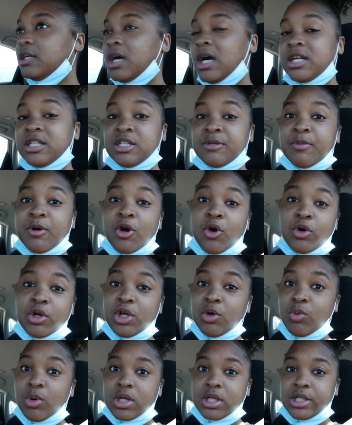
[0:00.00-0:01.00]
The customer
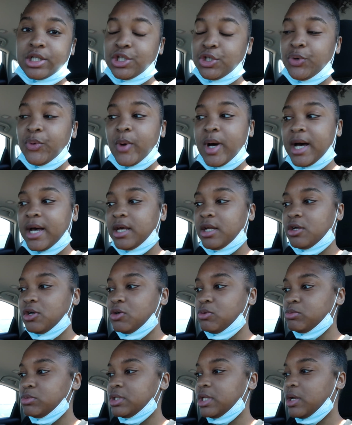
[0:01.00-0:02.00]
only wants two
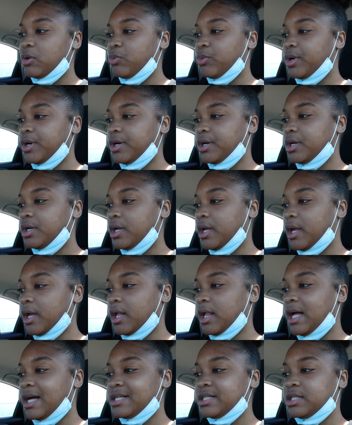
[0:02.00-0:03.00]
items. They want a
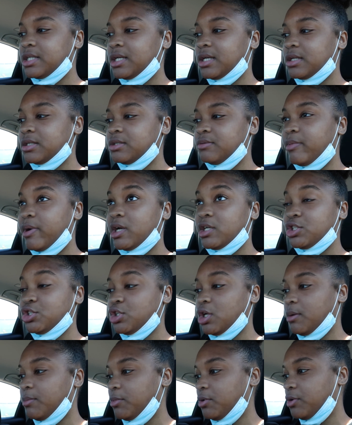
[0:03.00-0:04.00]
classic smash
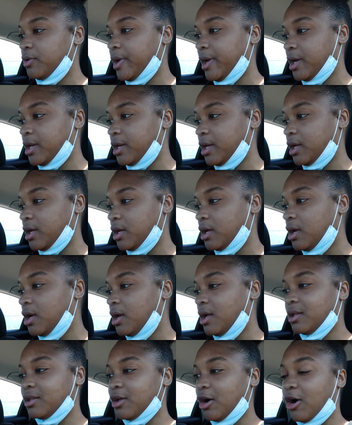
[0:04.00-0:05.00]
double and a
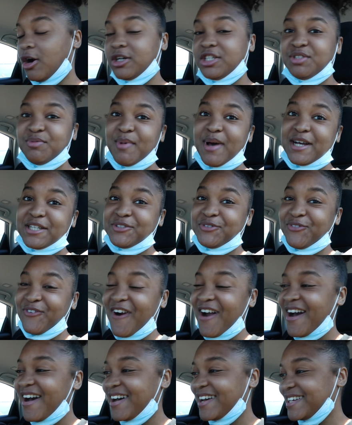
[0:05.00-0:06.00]
large smash
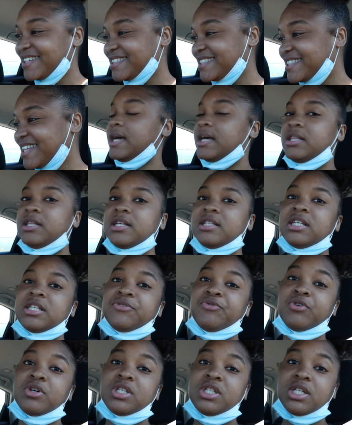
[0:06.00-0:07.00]
fries. And this
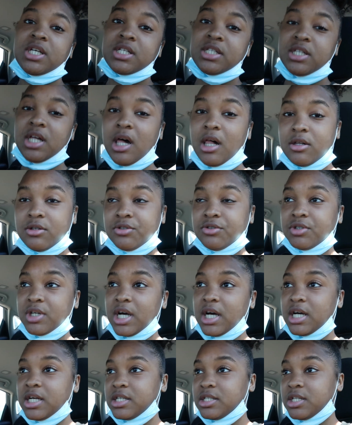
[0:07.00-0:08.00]
is for $6, you
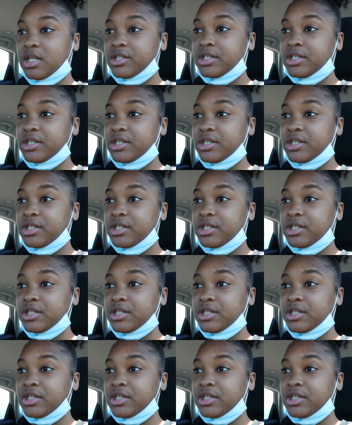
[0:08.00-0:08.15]
guys.